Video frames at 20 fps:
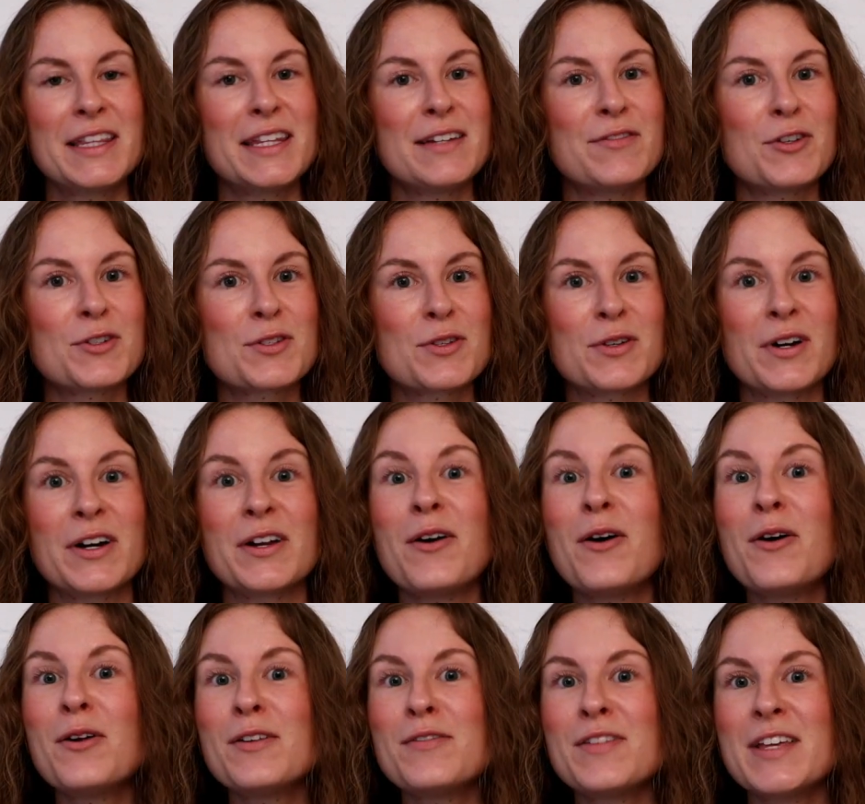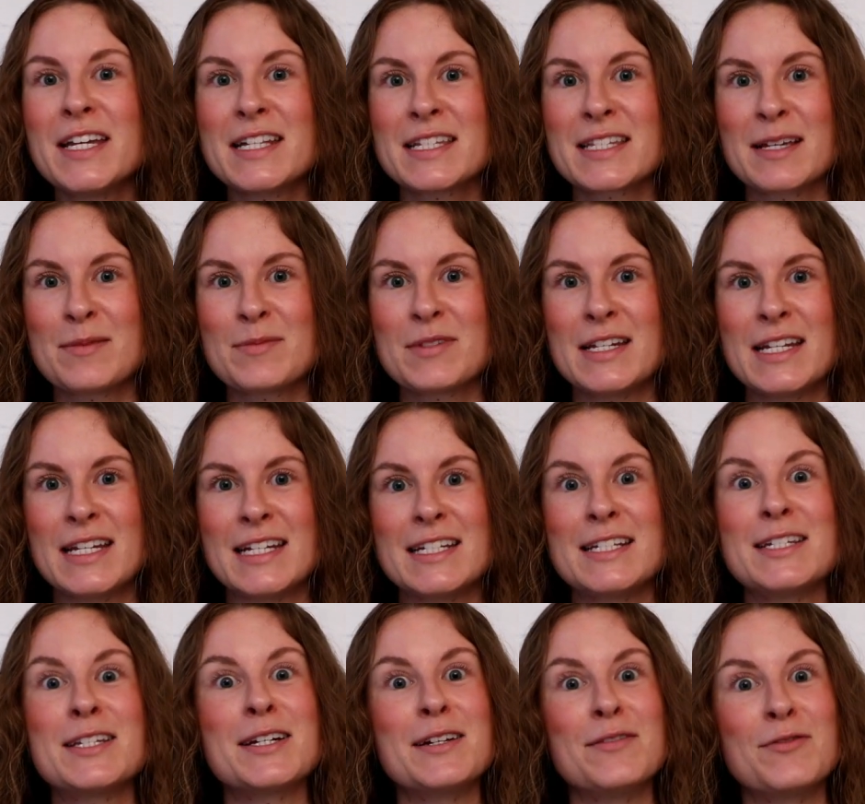they've also got all of the enzymes
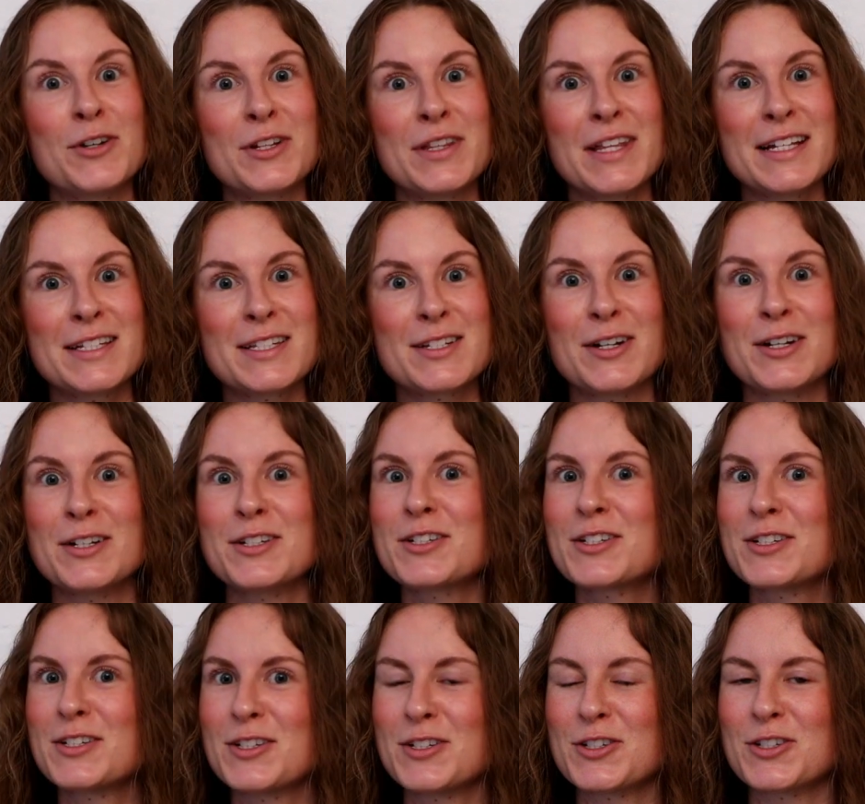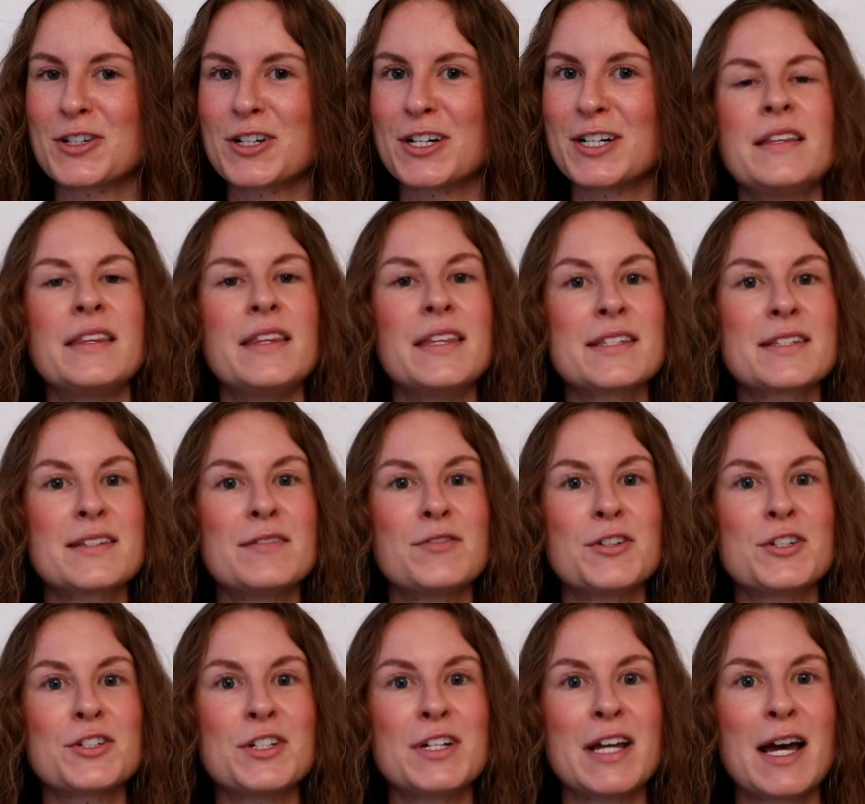needed to convert that starch to sugar. This
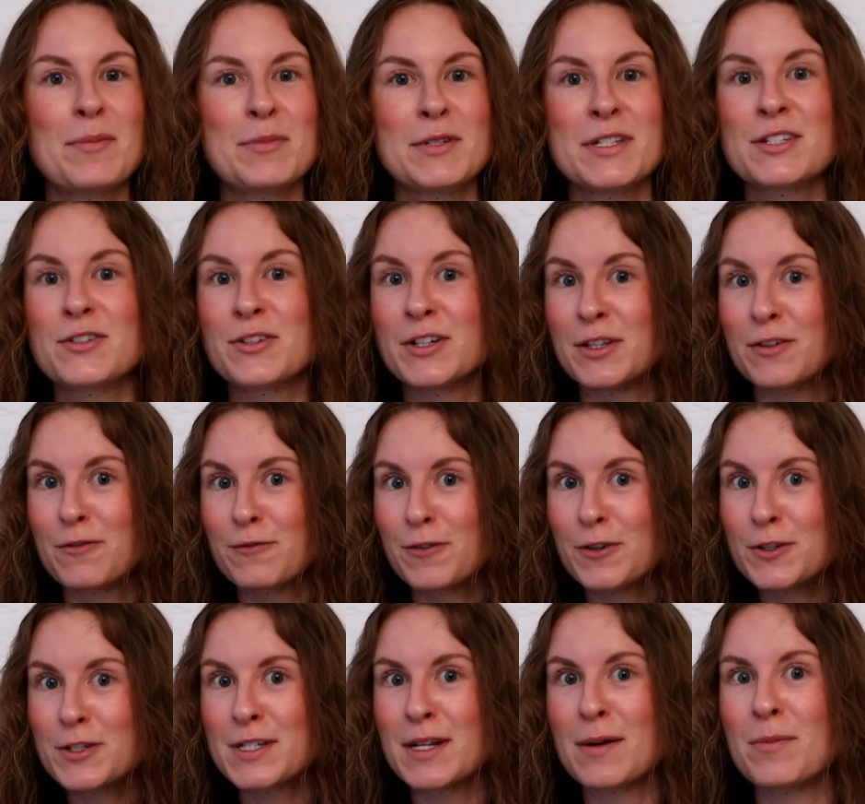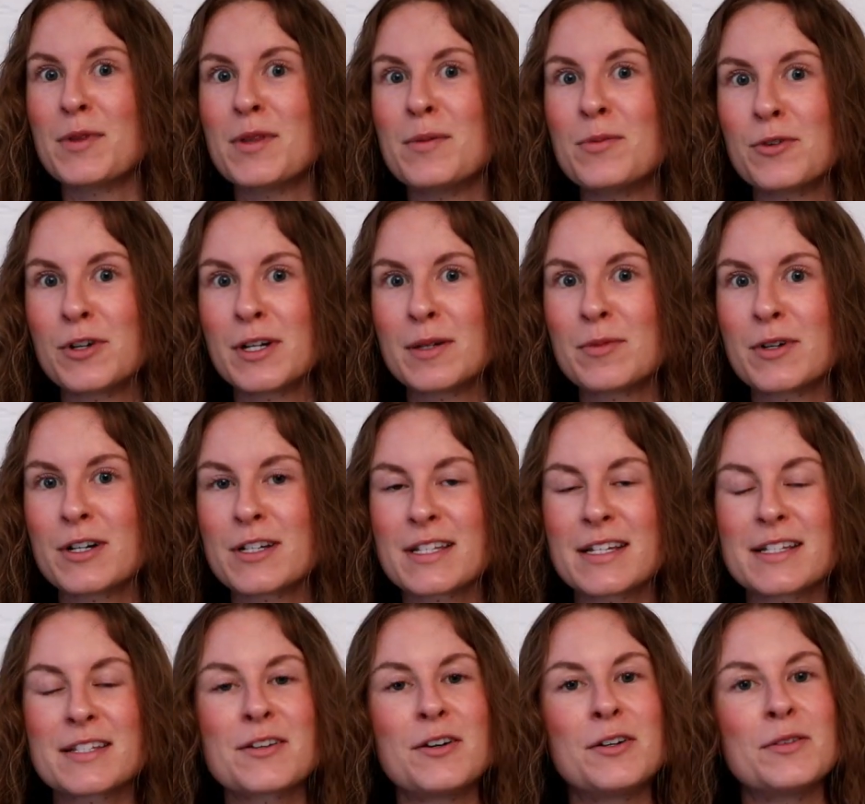conversion happens during the first step of the brewing
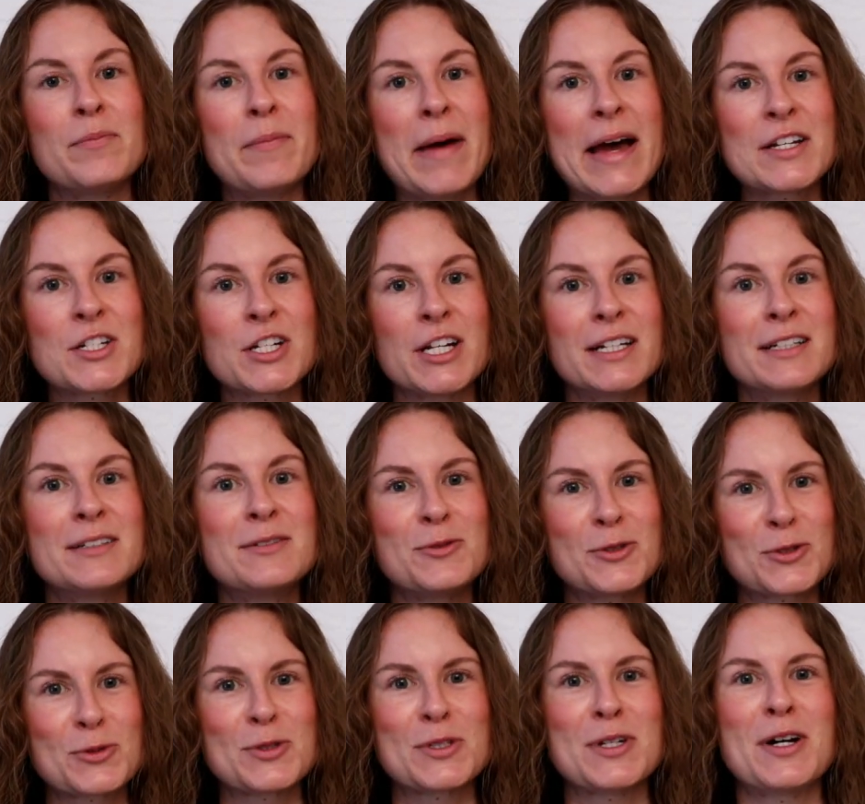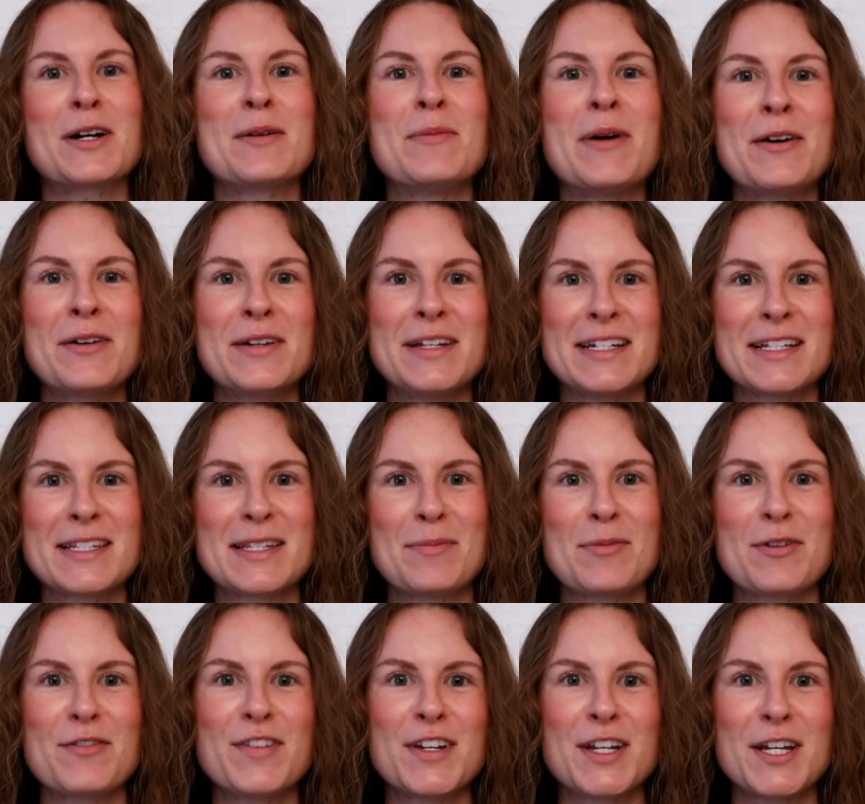process called mashing, which we'll talk about in a
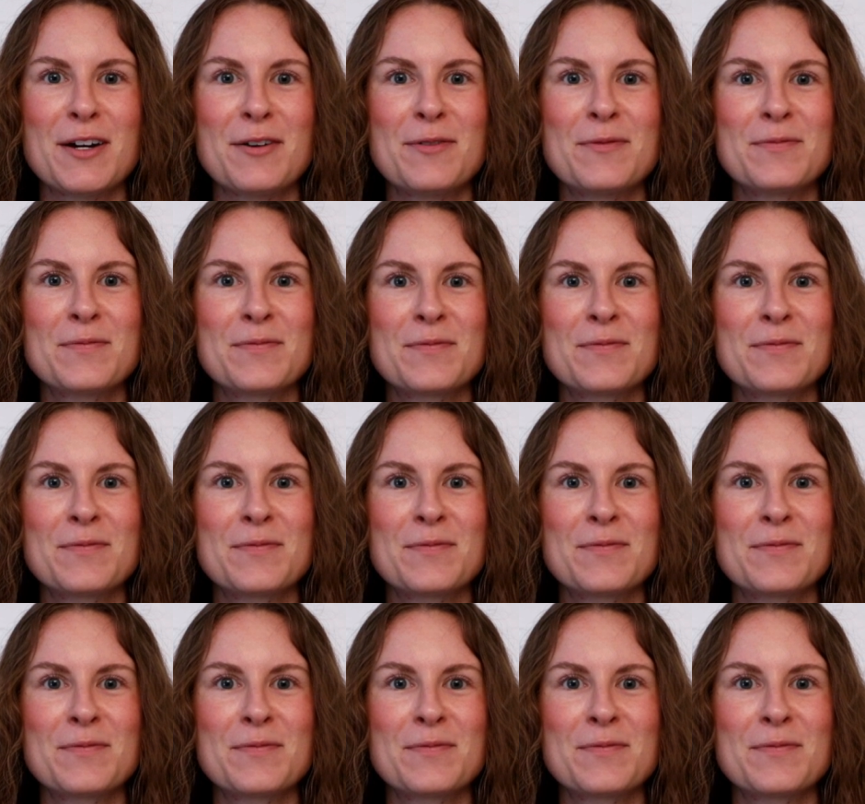separate video.